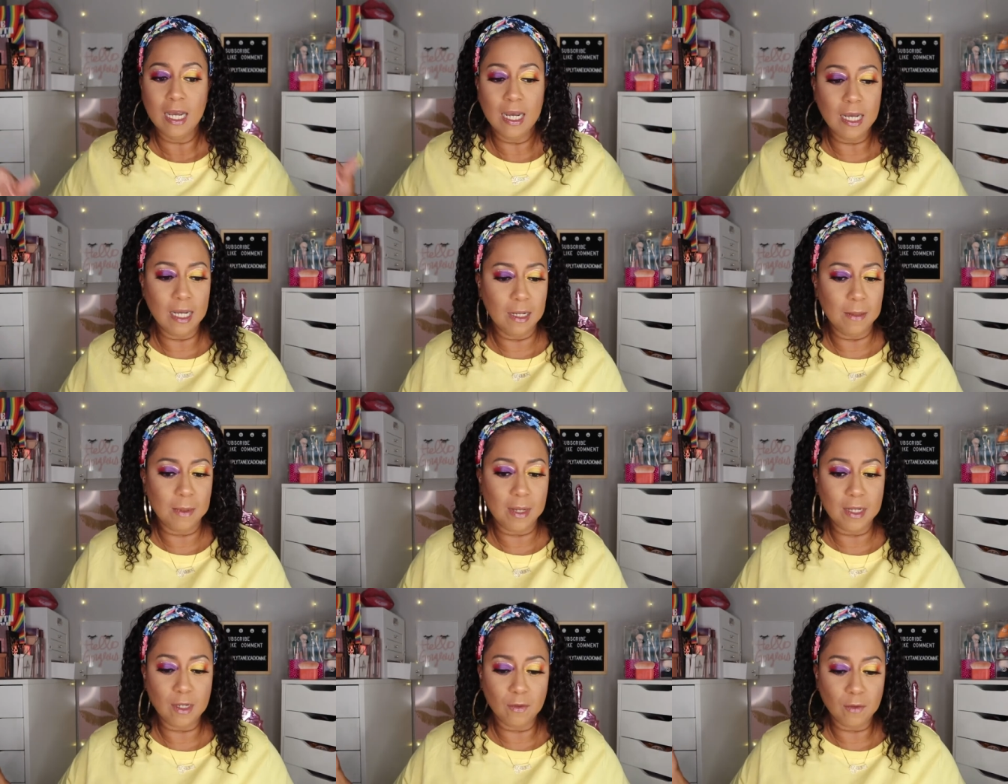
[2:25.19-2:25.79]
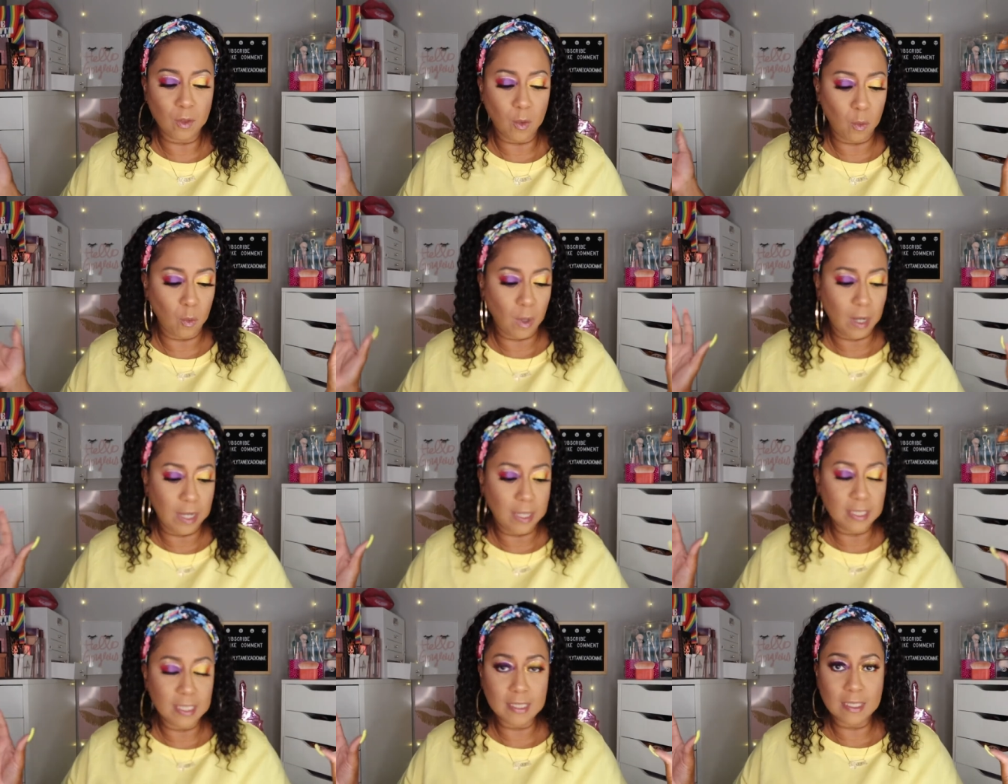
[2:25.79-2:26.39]
um, i don't know
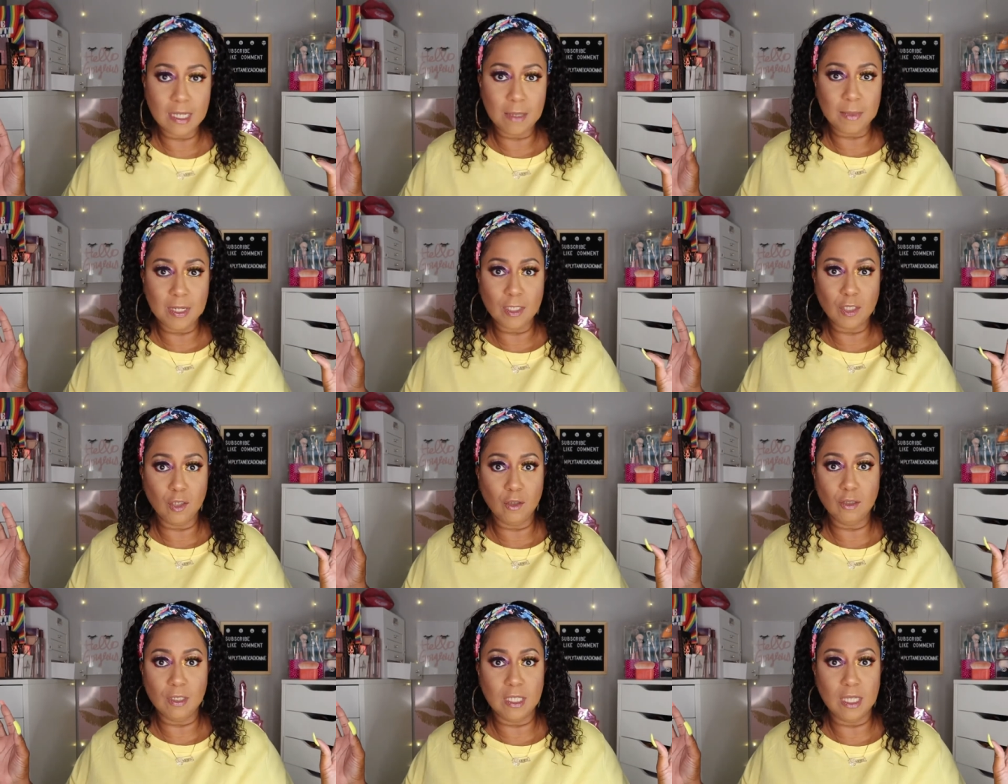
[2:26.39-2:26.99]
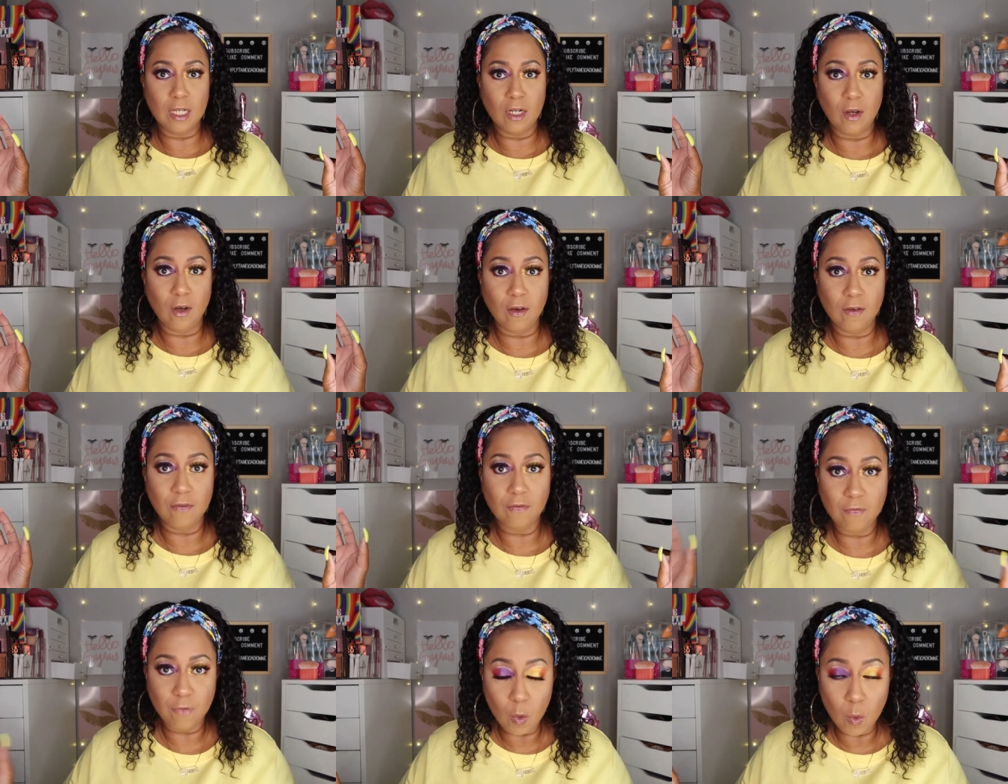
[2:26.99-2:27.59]
why this time i chose to get
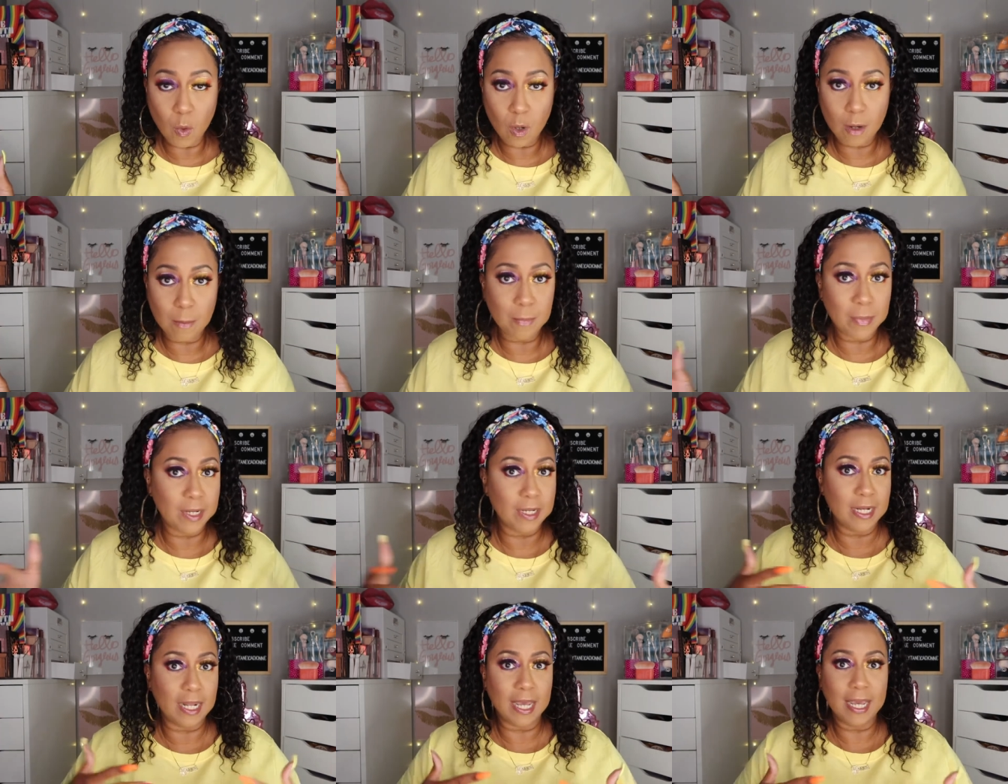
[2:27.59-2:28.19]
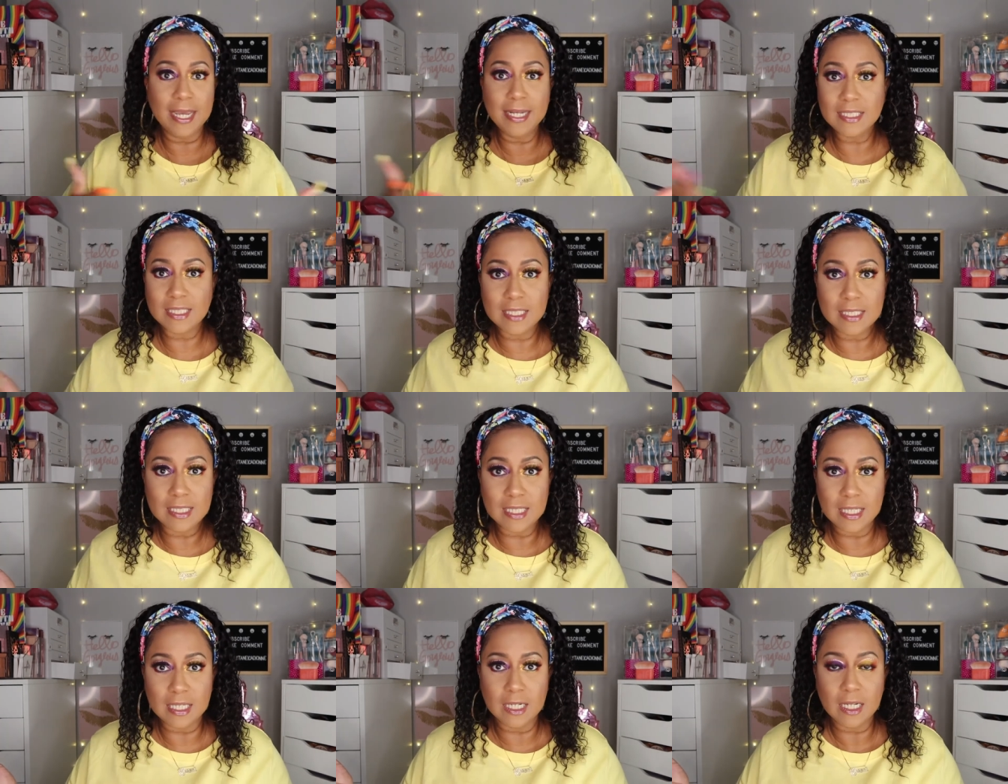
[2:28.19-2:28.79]
all four but i
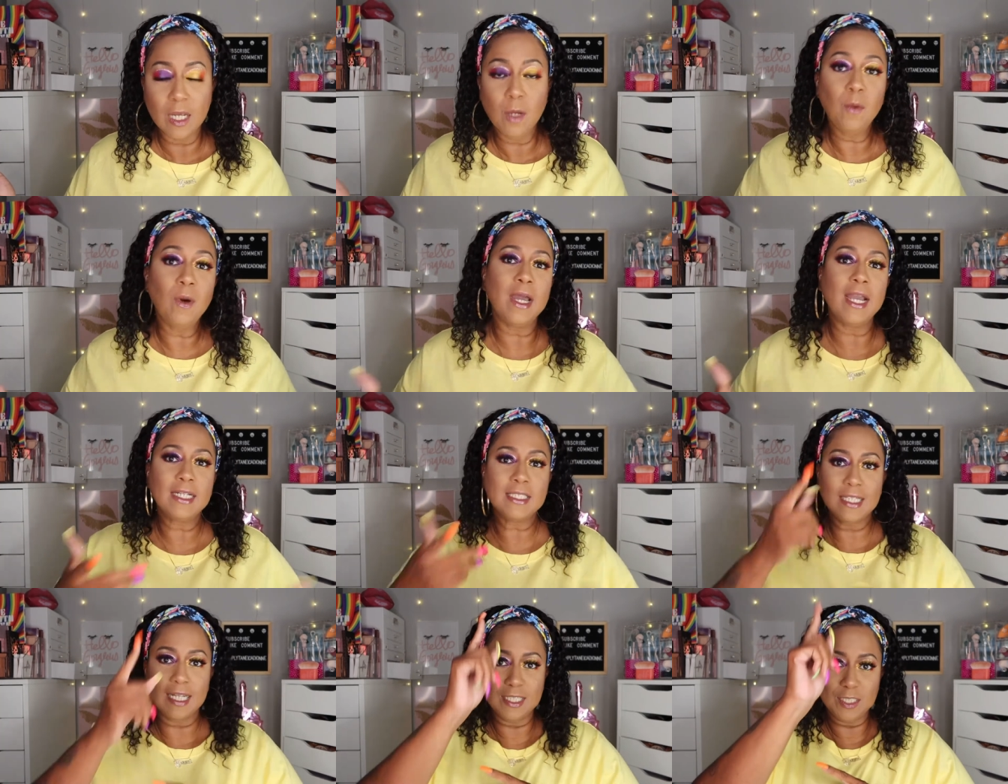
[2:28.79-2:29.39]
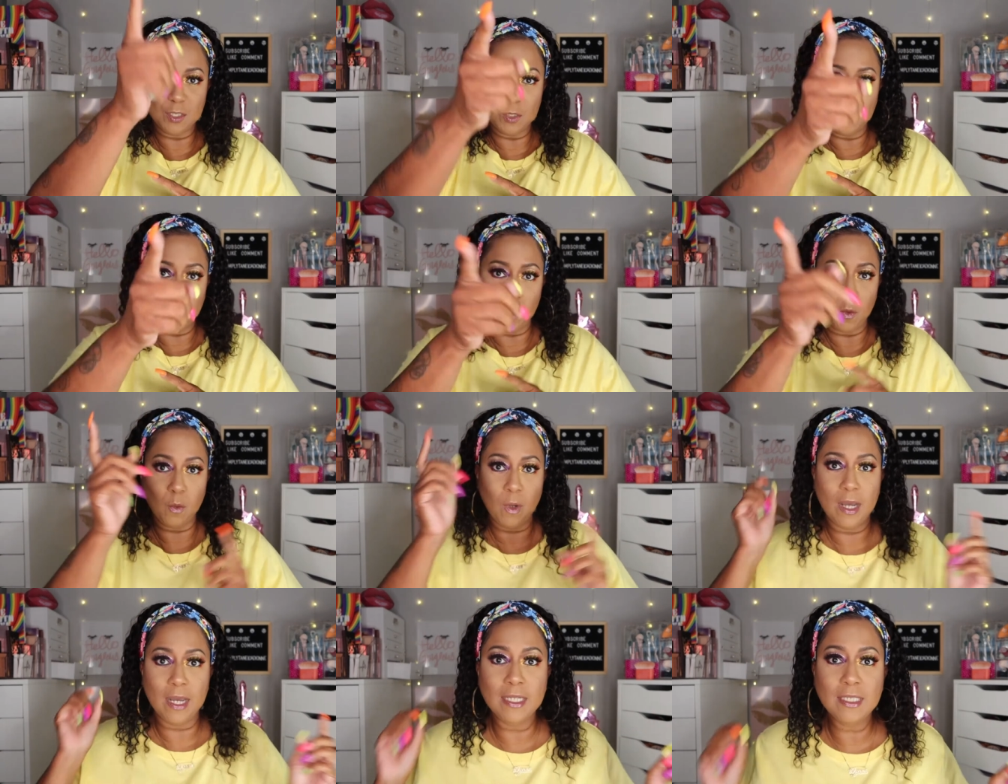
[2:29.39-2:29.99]
just did well actually i do
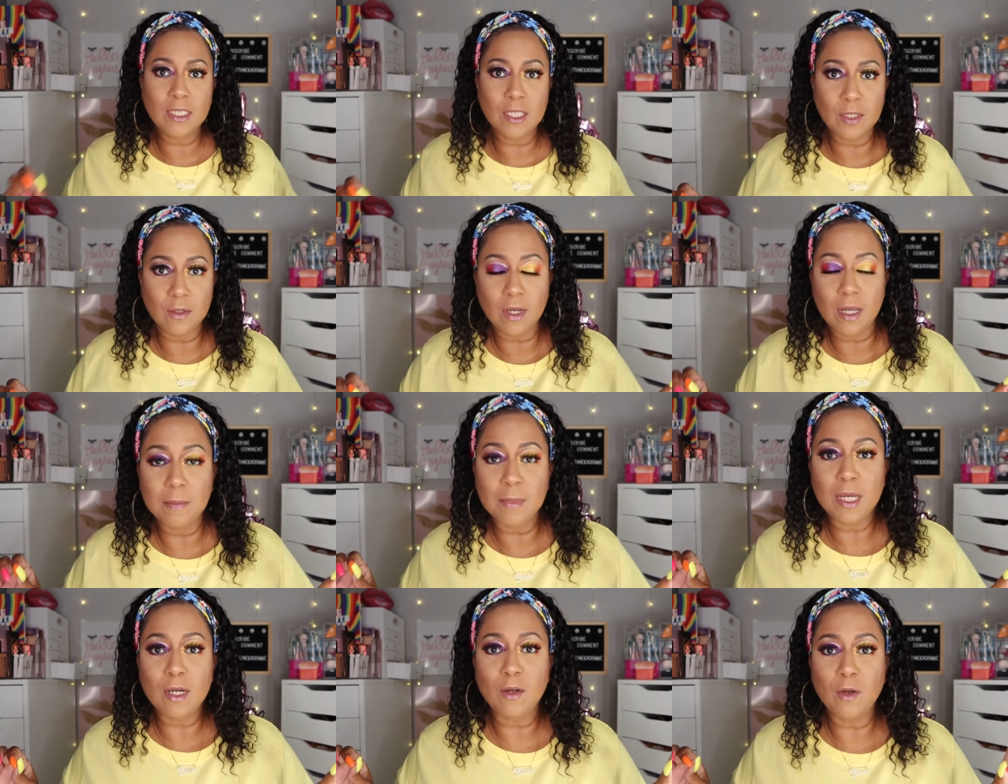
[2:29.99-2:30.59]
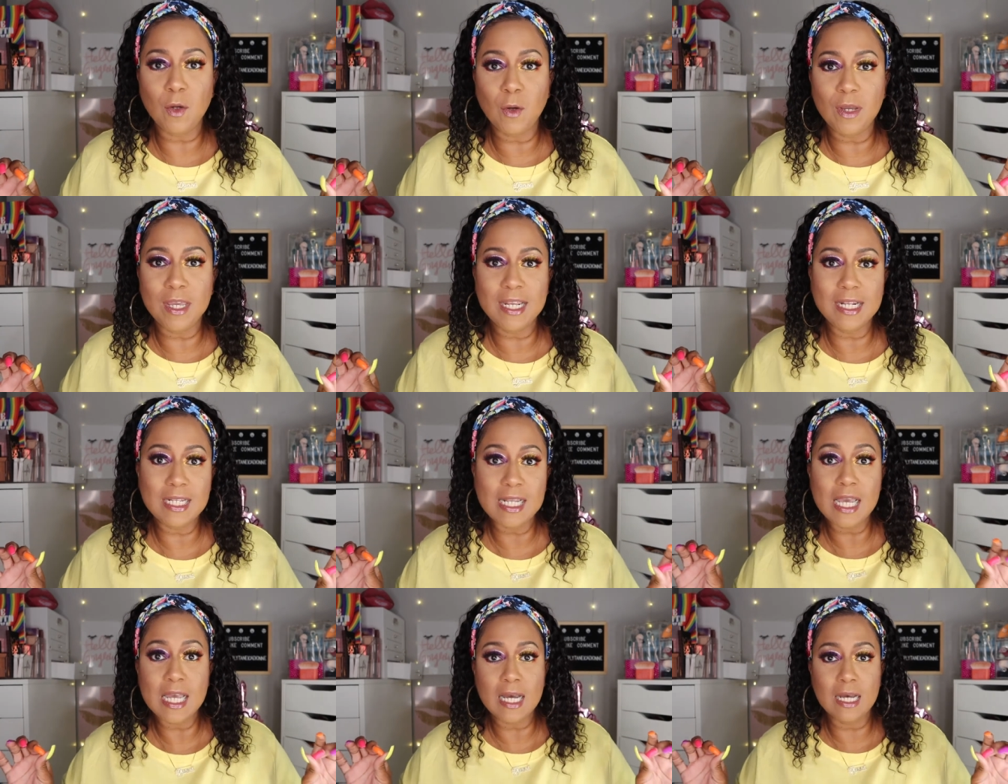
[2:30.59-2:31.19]
know why so i'm not gonna go
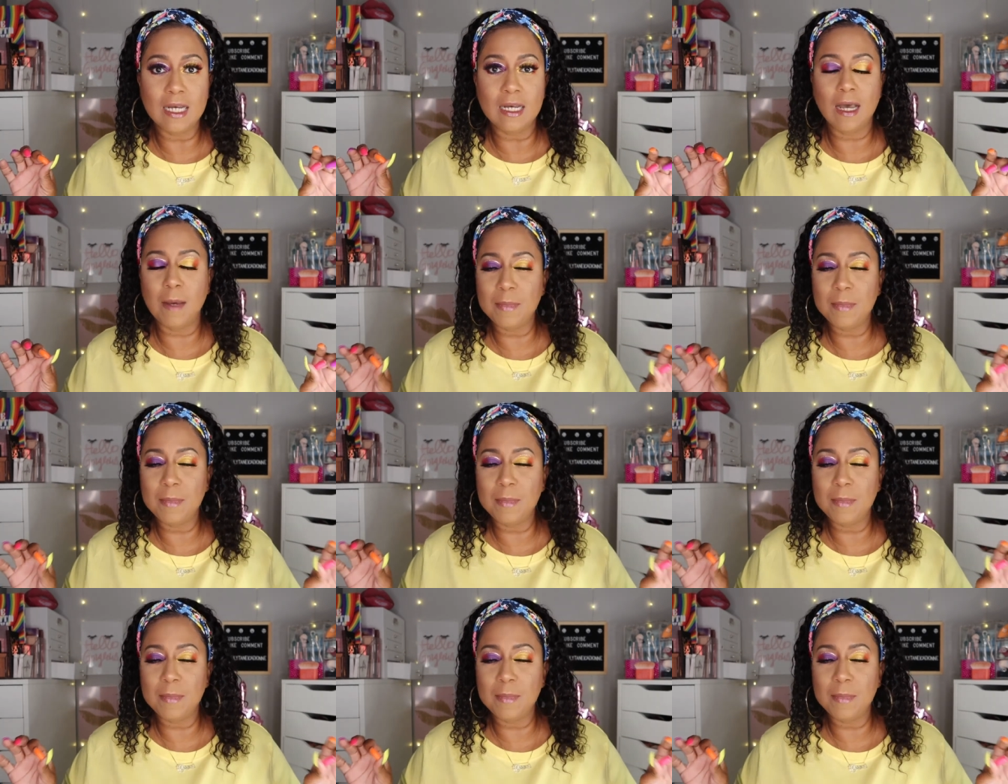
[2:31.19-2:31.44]
ahead and uh,